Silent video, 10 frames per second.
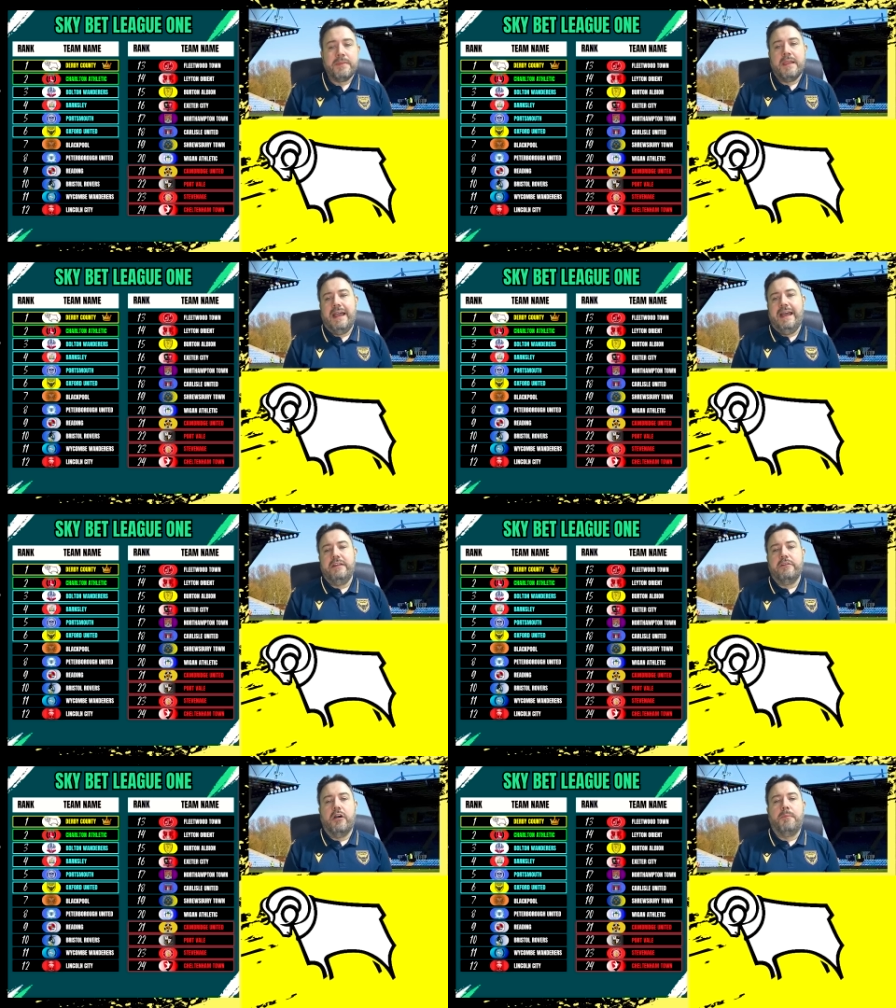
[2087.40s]
and
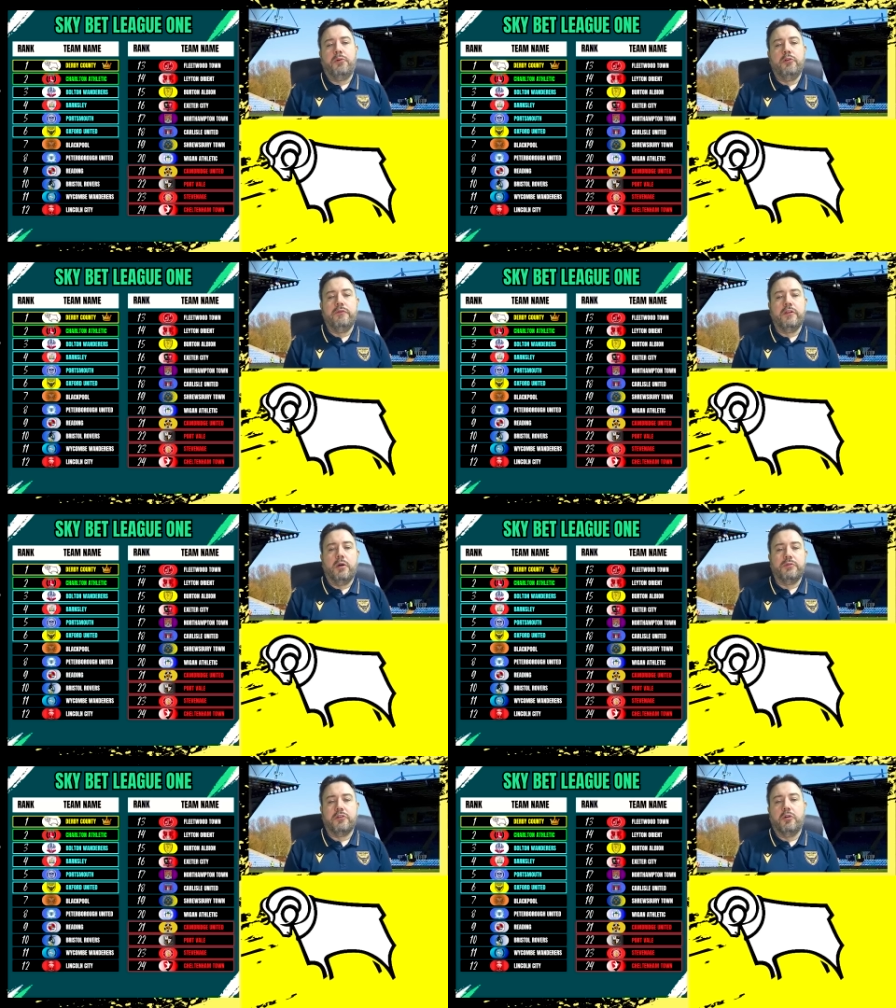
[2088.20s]
you've got a proven
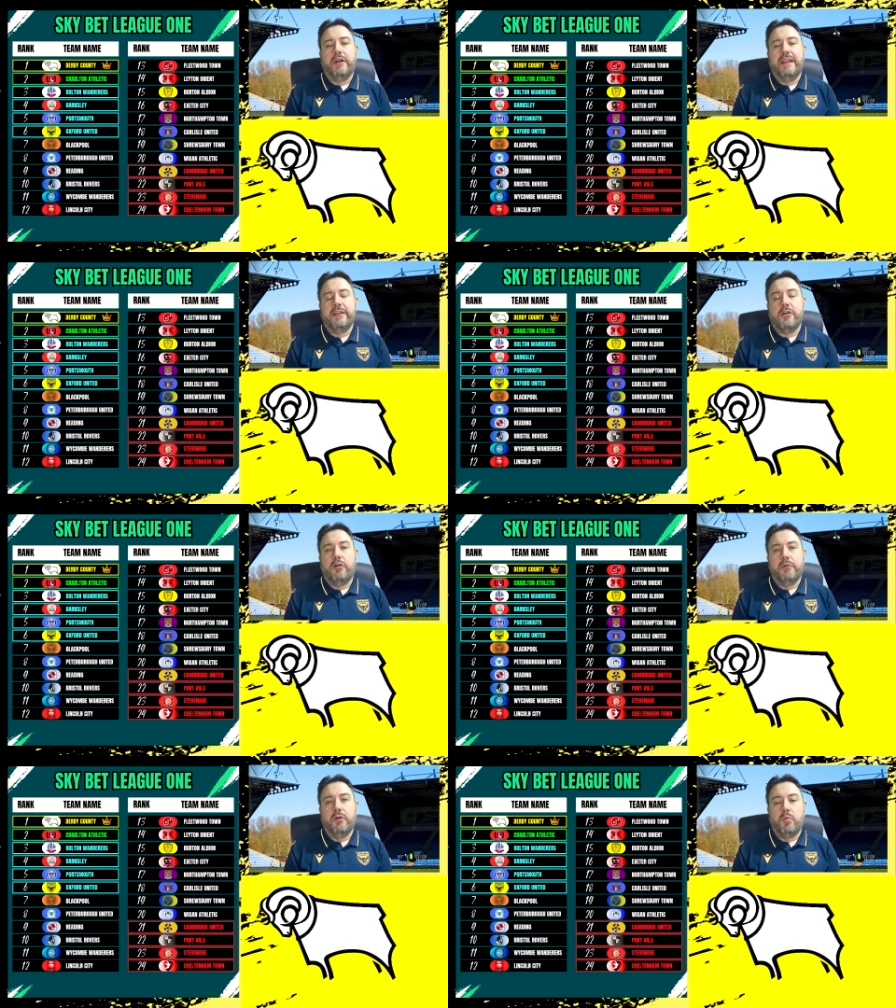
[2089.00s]
goal scorer in
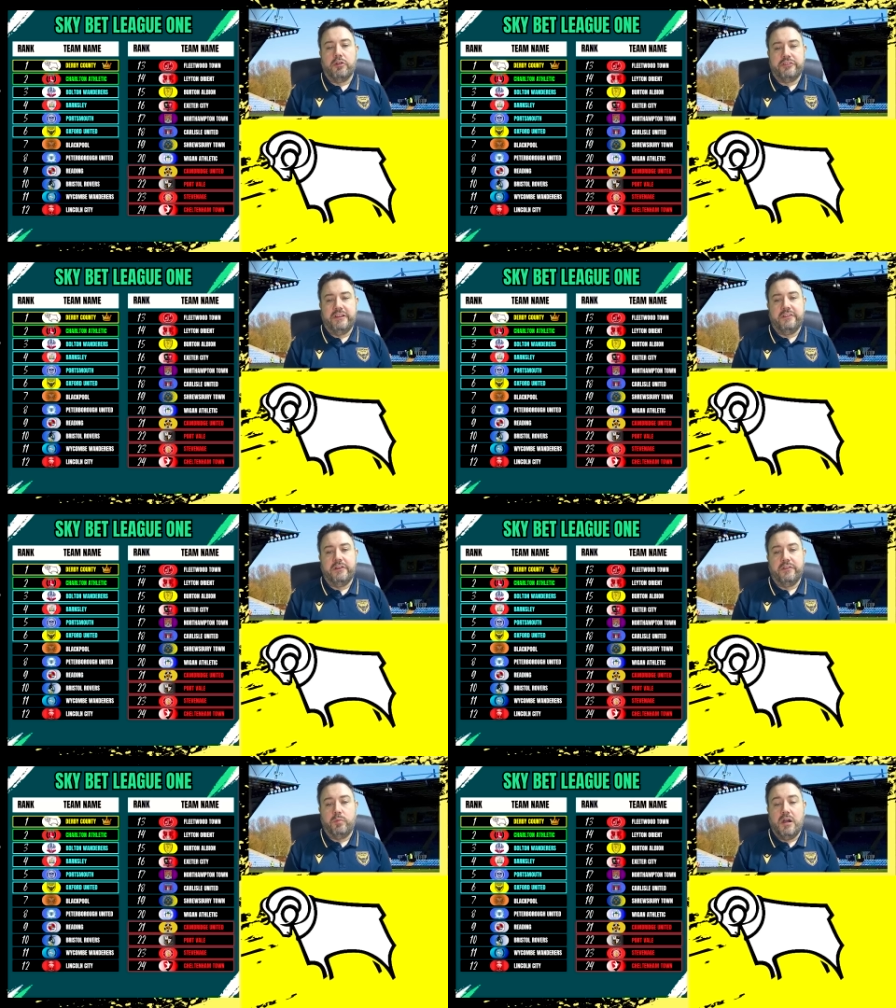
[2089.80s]
Connor Washington
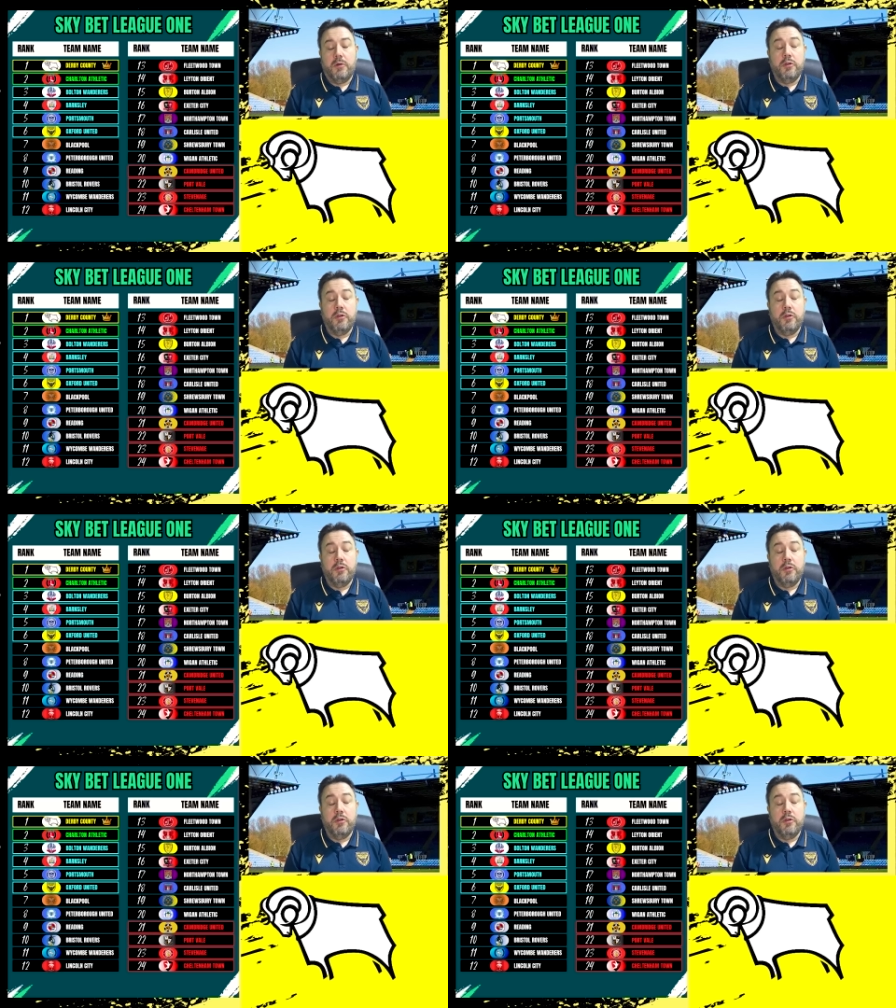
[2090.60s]
as well,